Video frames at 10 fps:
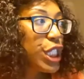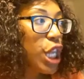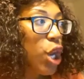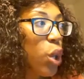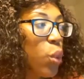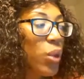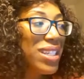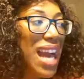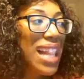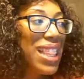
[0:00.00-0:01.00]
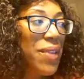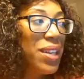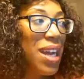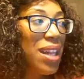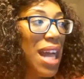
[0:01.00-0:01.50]
So we're not
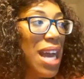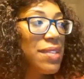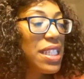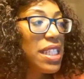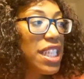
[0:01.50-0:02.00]
living our lives in